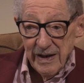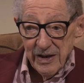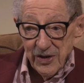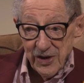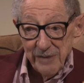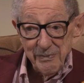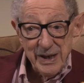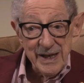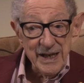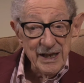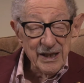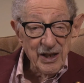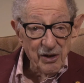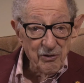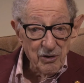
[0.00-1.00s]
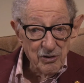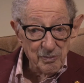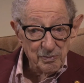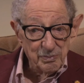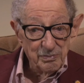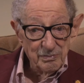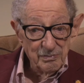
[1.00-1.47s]
somebody in the
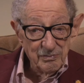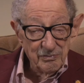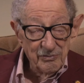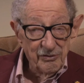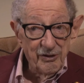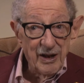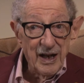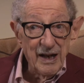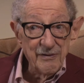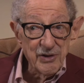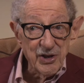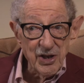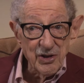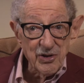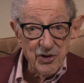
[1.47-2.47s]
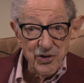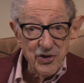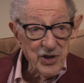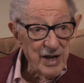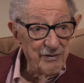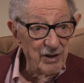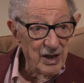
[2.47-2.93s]
group, 5, 6, or
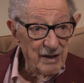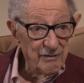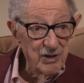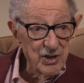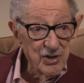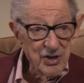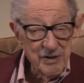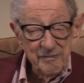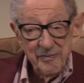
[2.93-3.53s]
7 of us,